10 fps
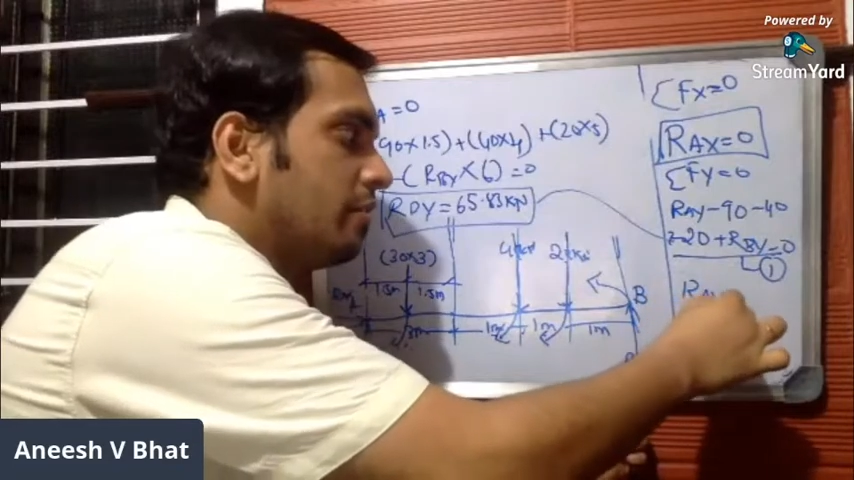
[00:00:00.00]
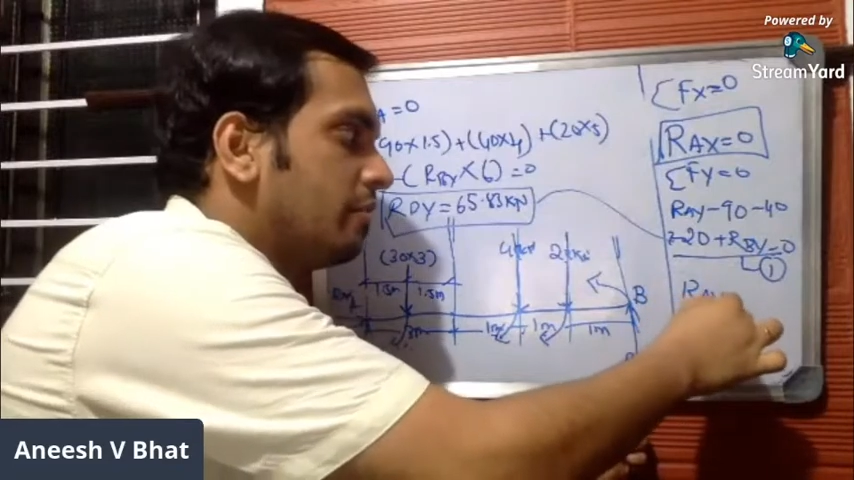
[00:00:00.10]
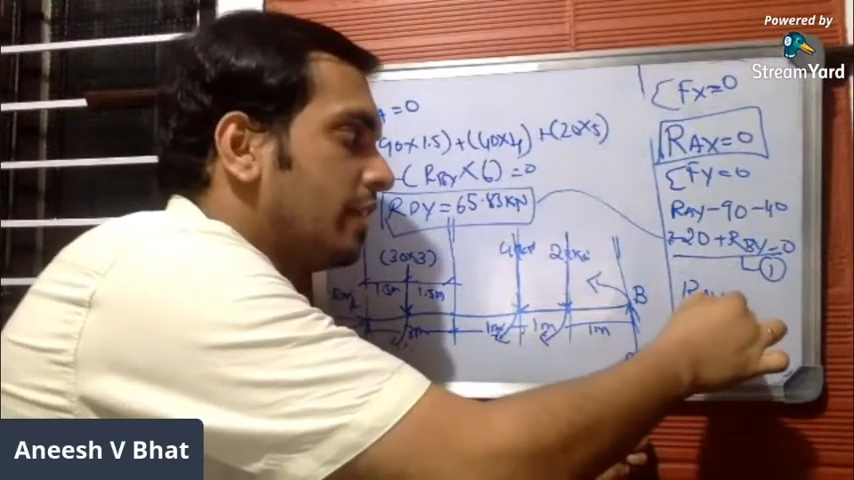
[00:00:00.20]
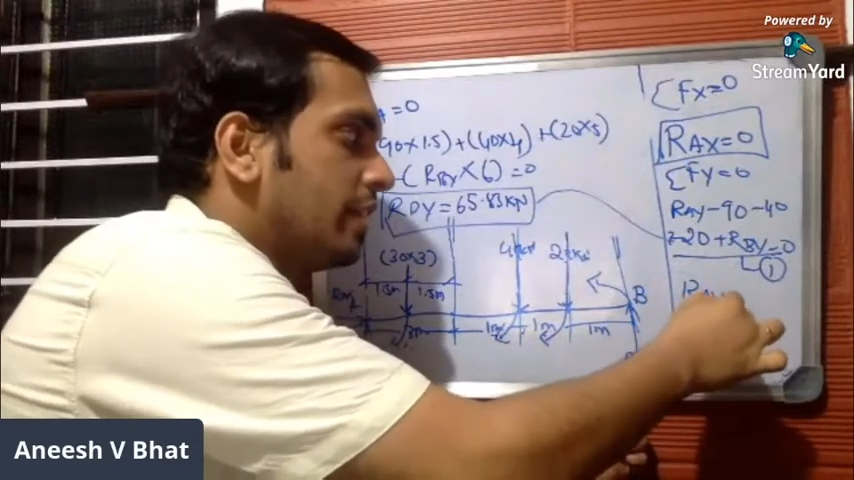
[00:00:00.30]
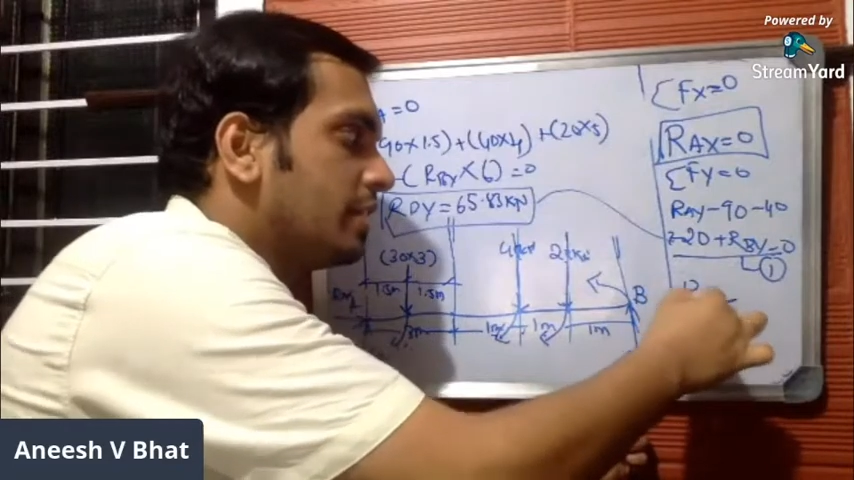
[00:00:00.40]

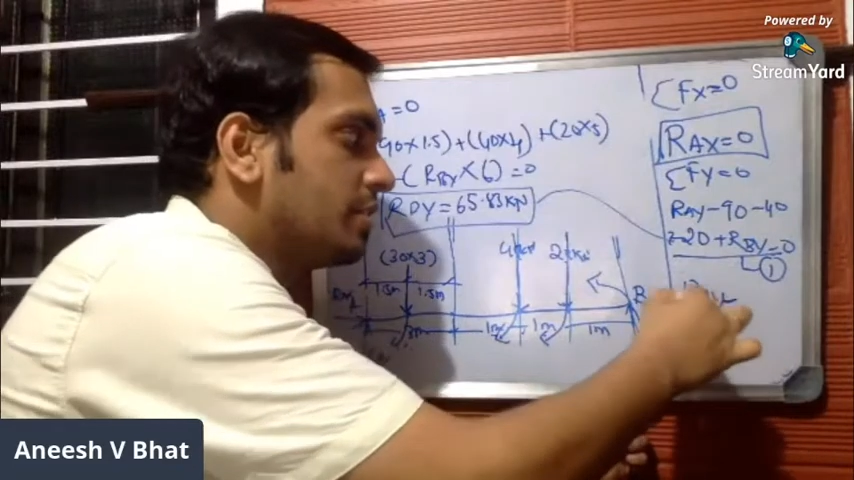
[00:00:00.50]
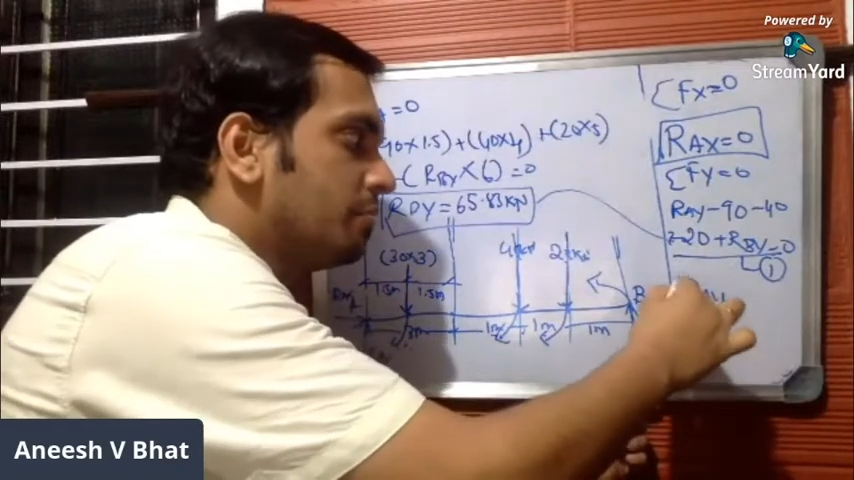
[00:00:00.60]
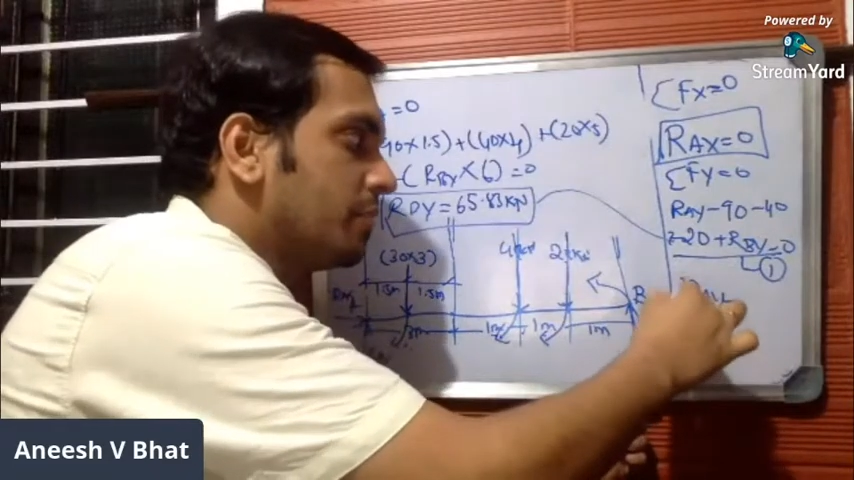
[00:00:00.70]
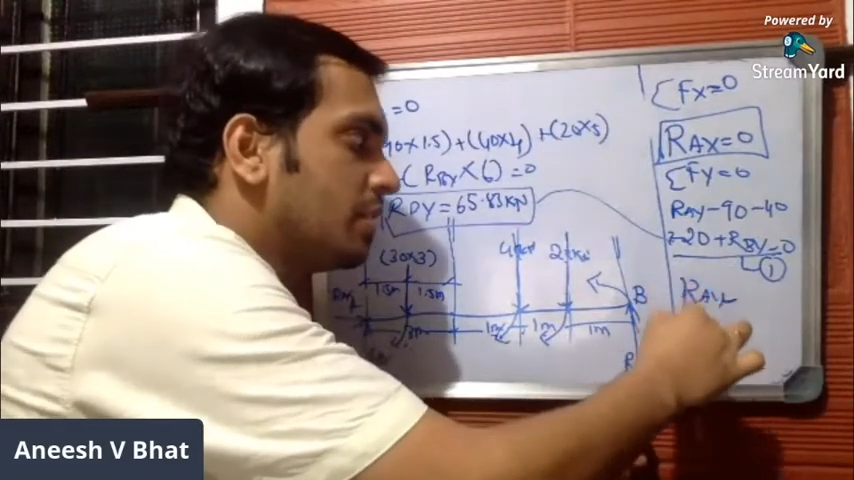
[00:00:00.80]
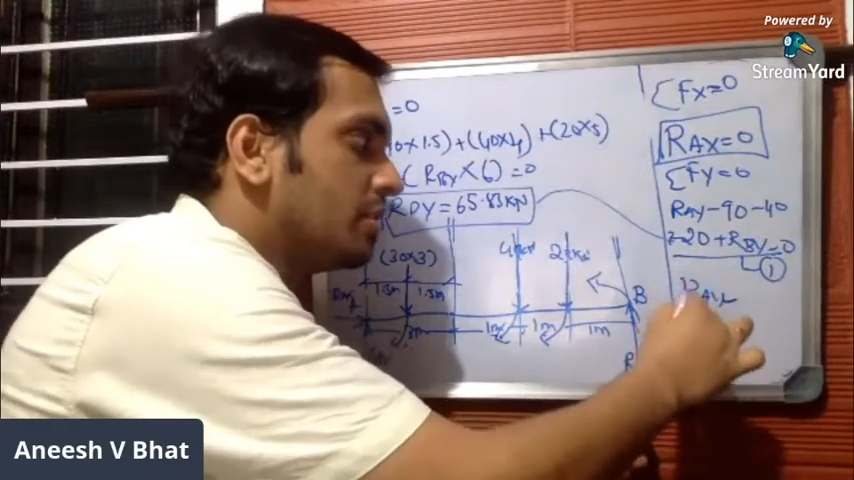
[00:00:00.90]
right? As
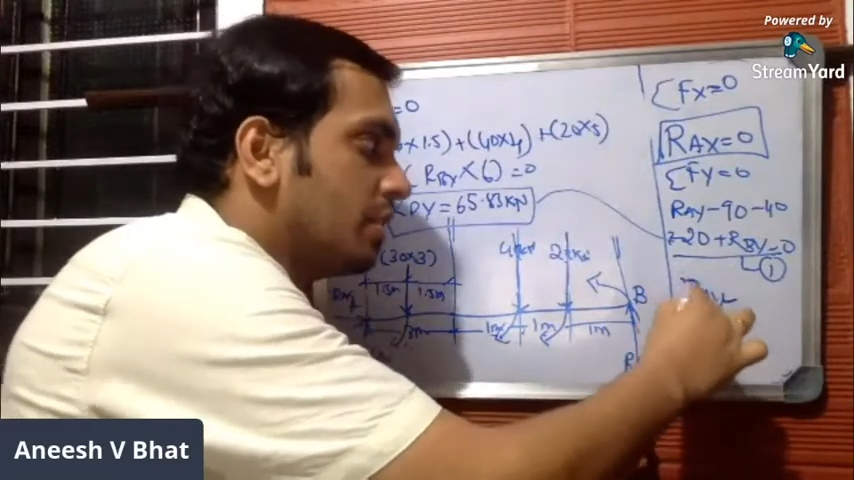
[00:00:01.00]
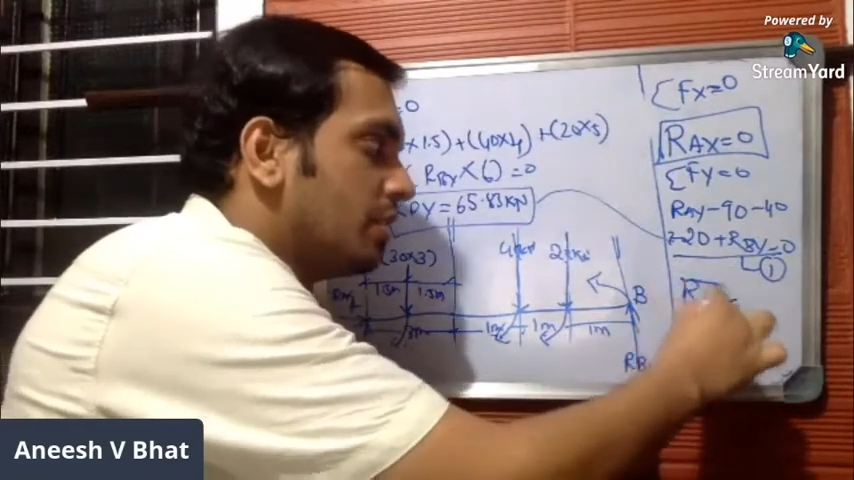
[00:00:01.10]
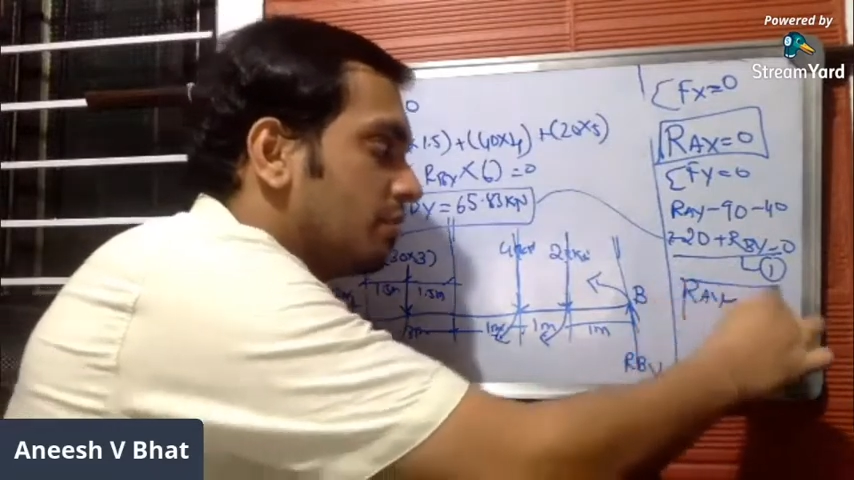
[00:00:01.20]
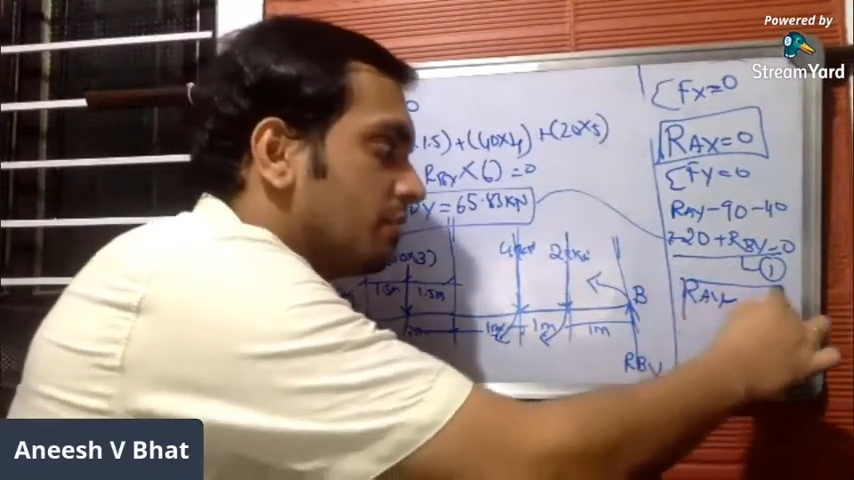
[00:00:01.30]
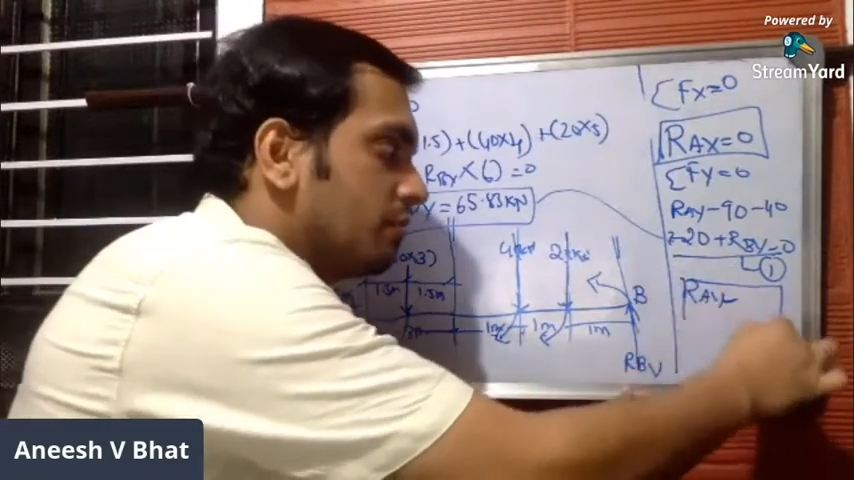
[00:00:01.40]
simple as that.